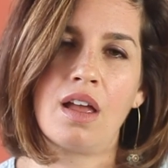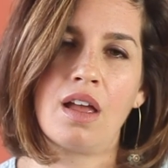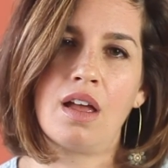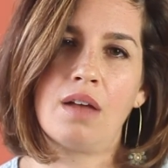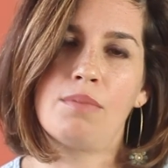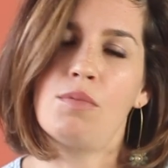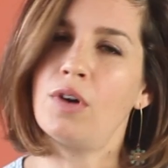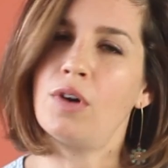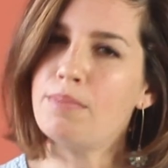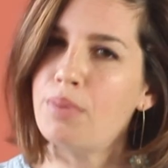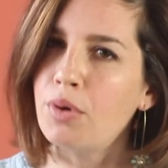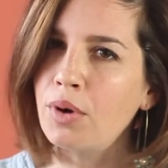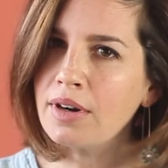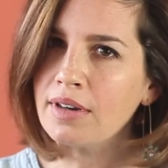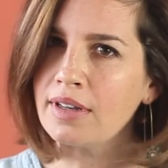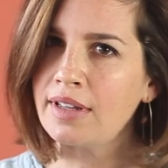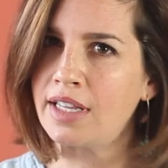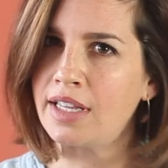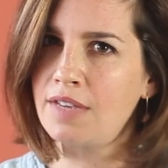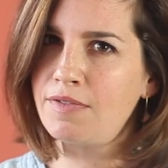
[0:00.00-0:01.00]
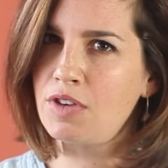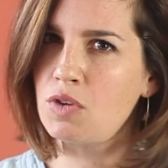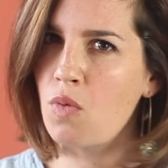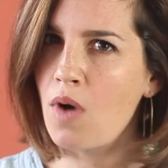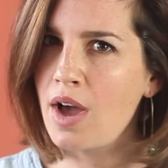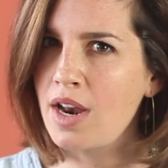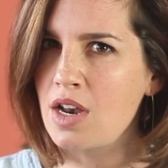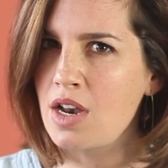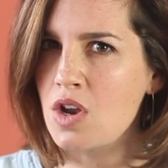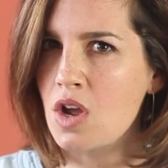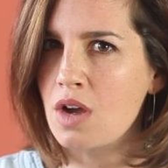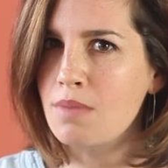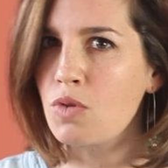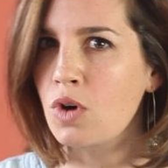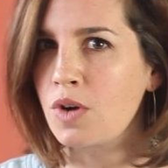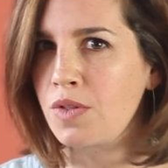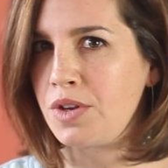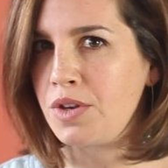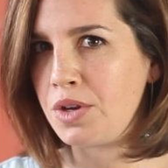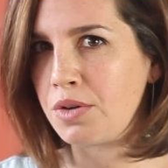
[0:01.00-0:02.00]
More importantly, if you want to know
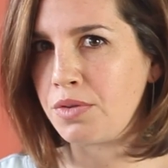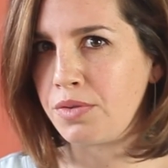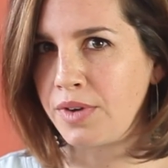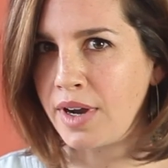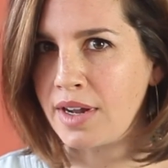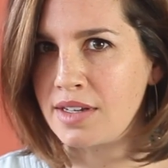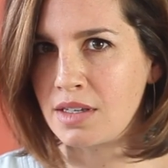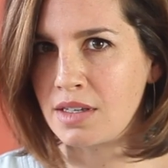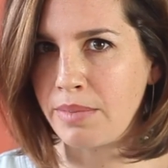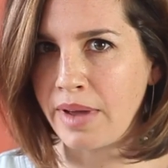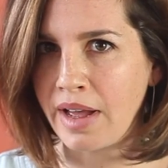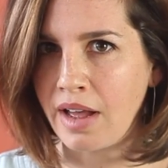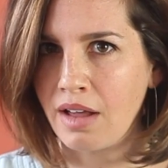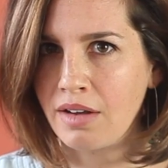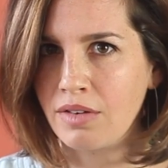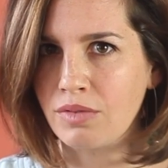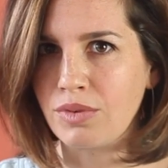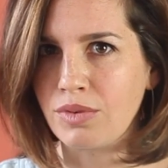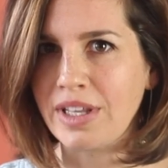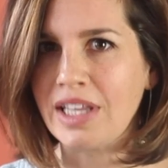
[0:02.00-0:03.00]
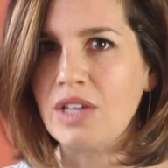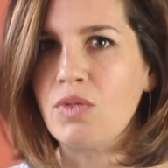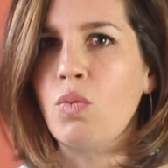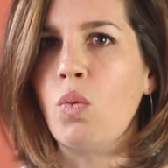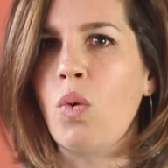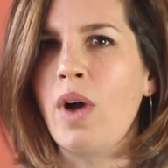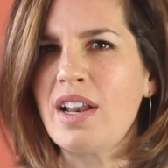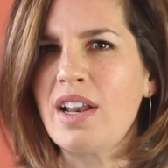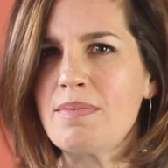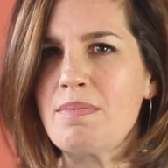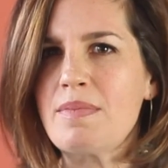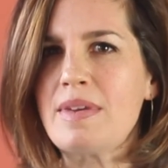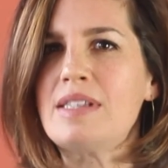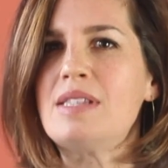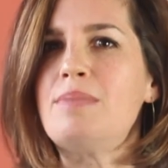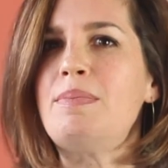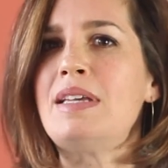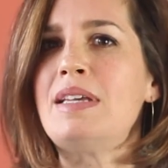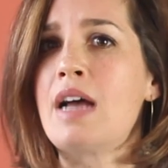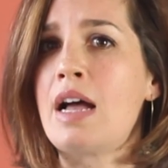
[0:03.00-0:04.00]
more than your friends about really what is
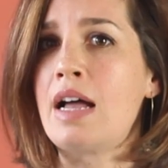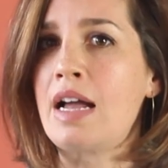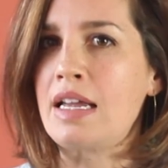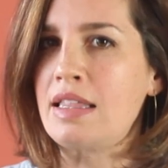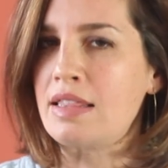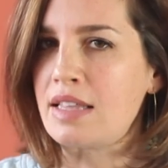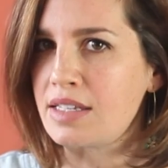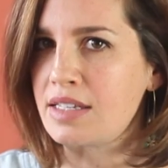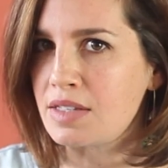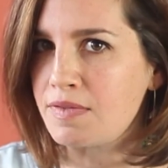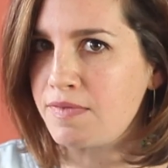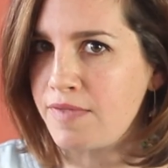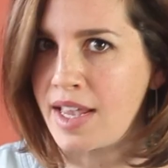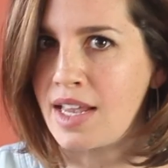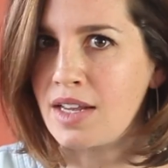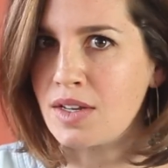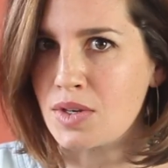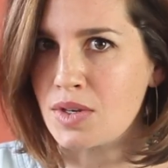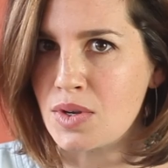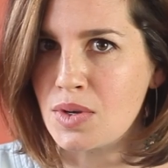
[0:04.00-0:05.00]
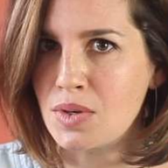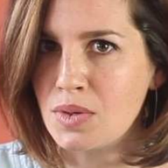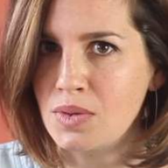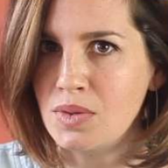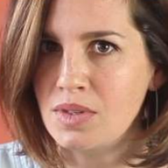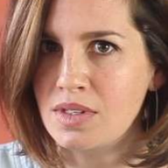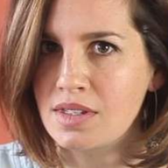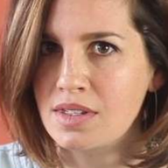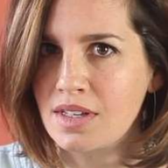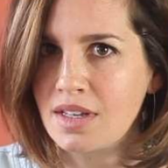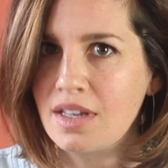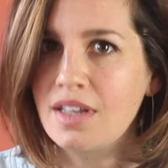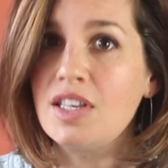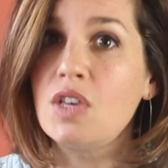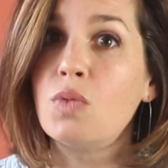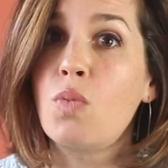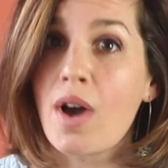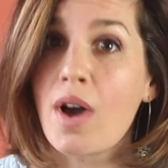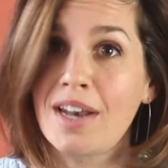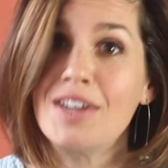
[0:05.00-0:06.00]
behind this fake news,
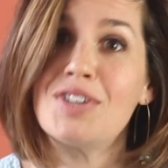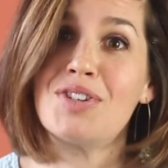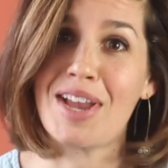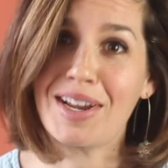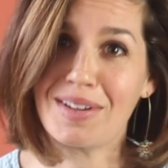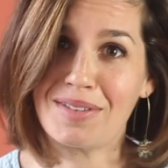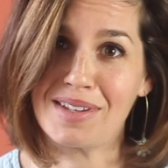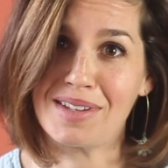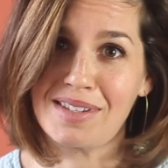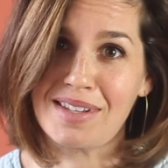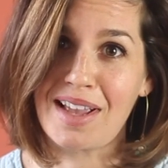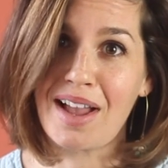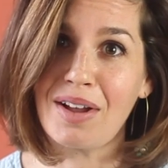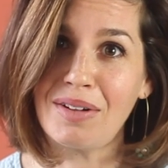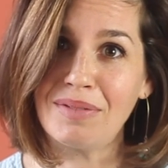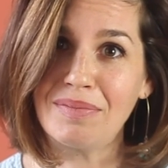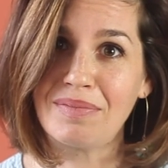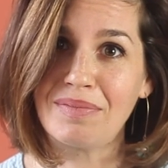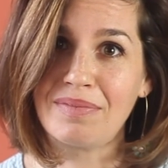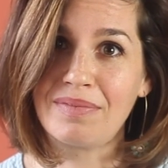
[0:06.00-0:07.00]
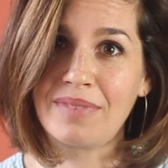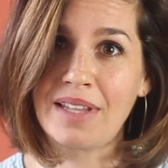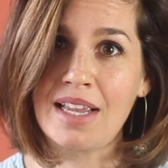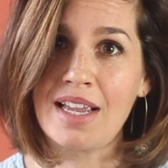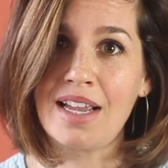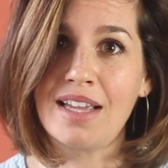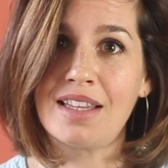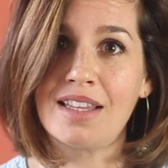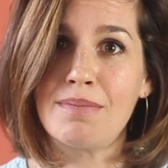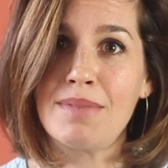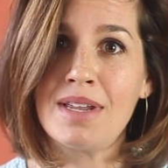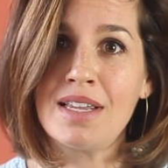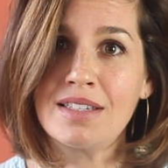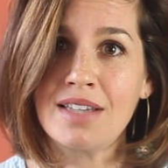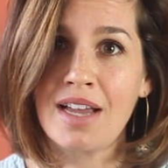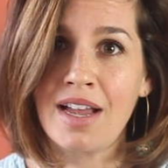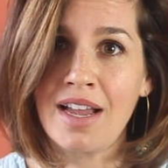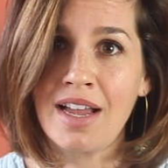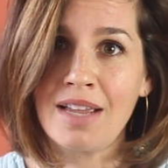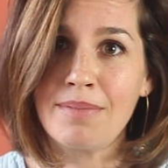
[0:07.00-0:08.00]
you want to check this out. In the
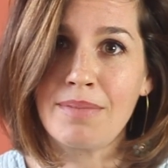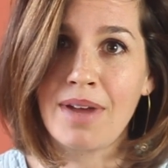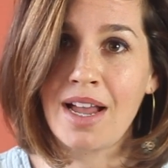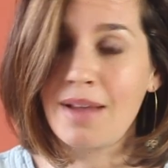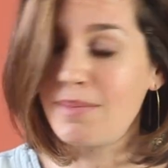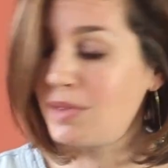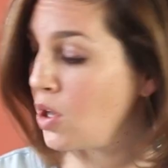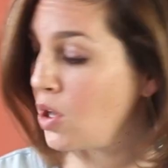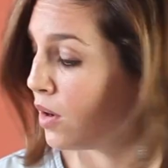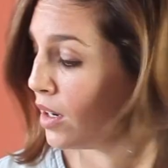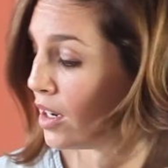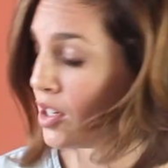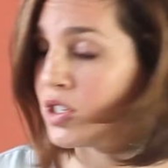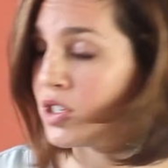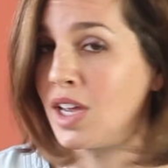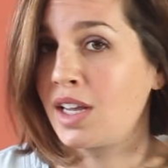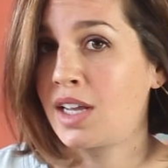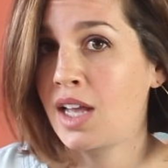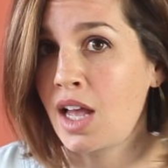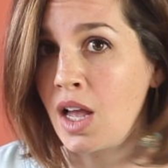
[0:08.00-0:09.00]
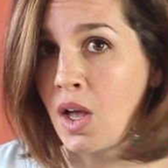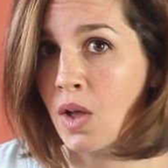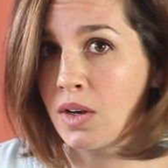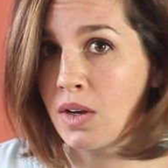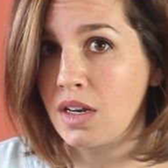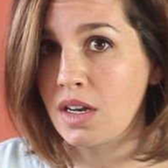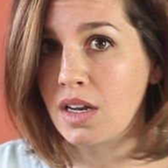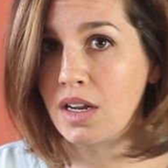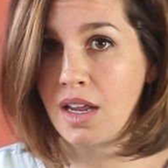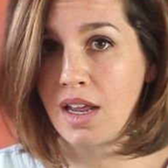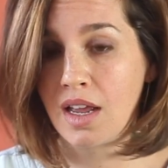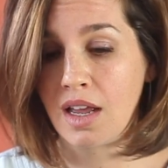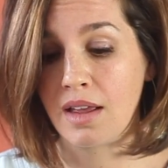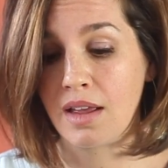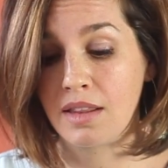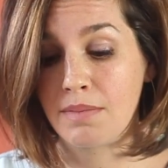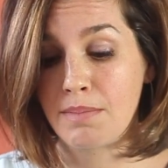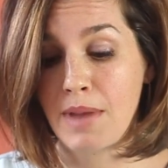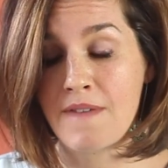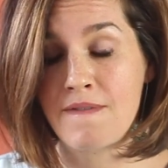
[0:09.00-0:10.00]
meantime, I'm going to check out
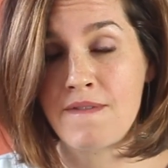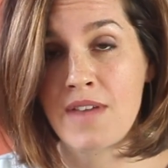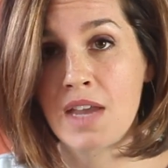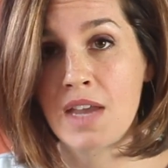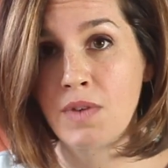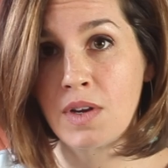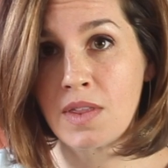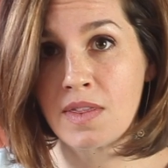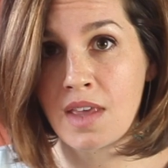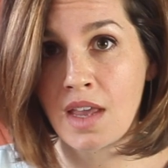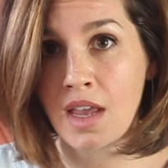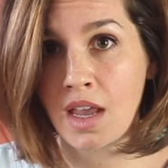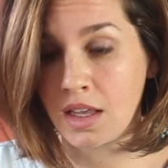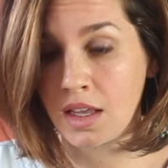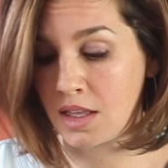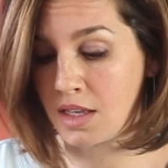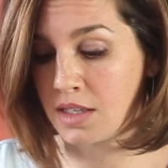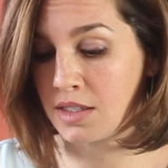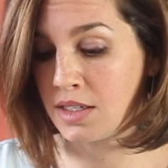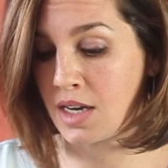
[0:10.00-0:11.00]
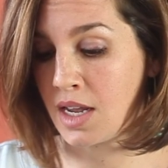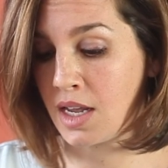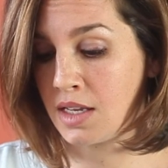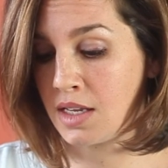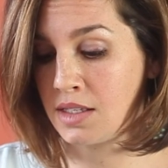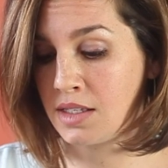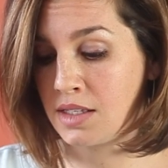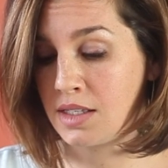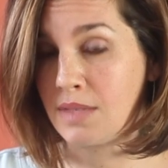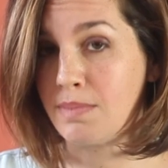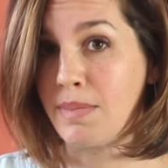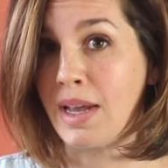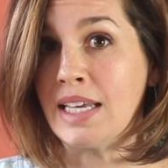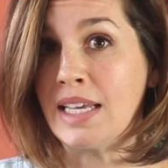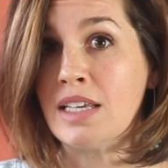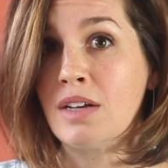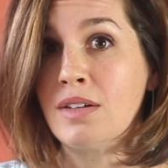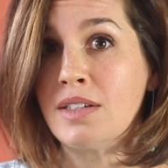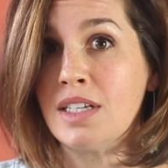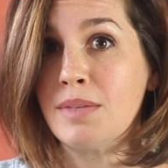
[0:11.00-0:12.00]
my favorite thing these days, my
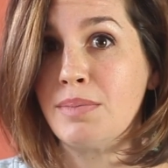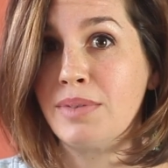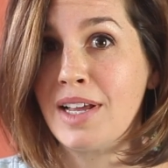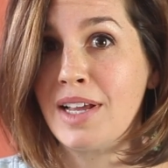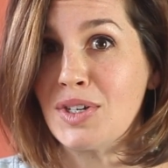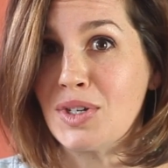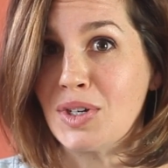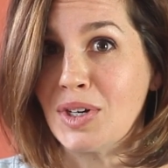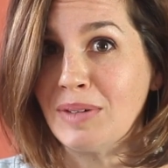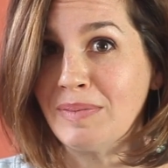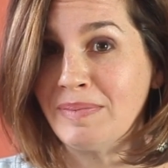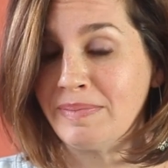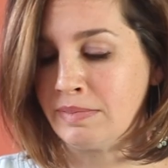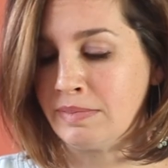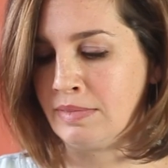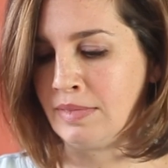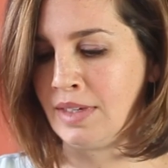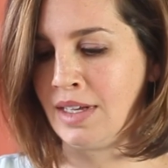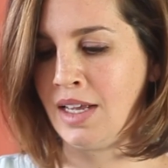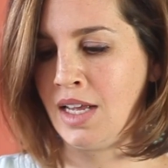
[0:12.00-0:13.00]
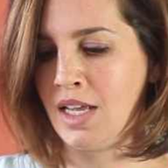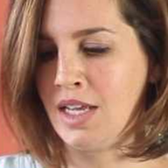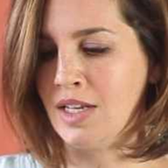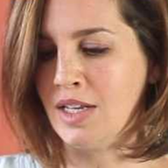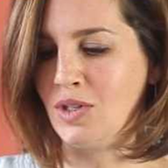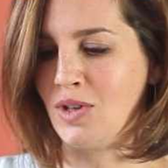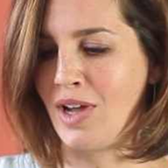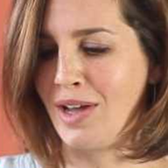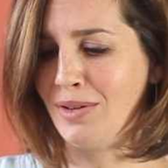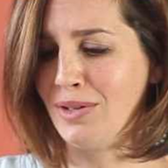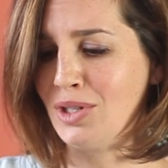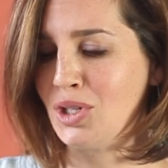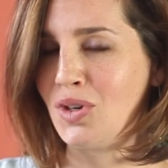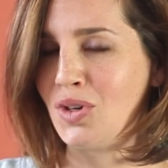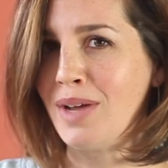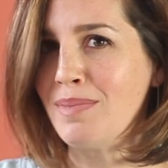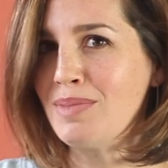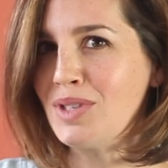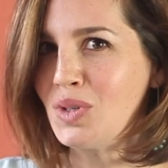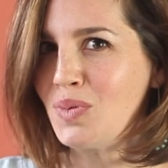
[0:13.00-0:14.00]
guilty pleasure, Donald
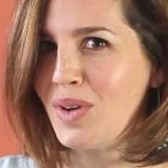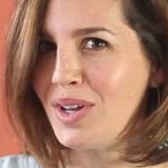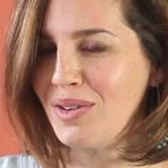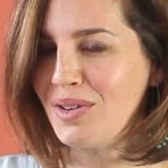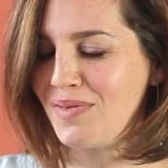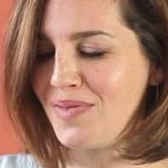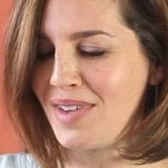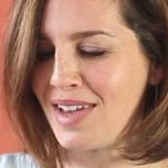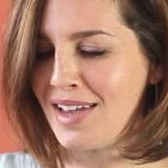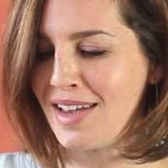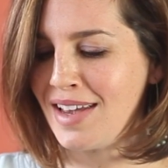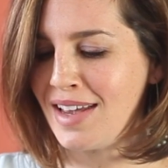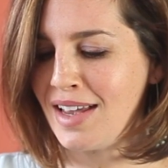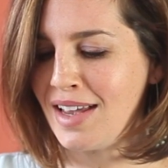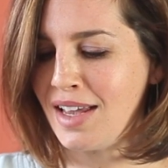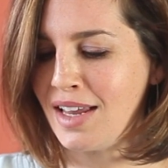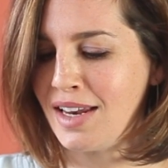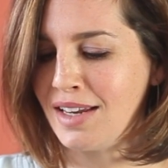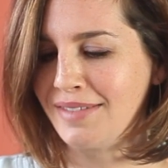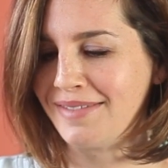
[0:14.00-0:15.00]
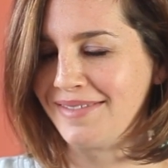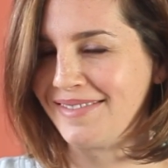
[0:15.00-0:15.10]
Trump's Twitter feed.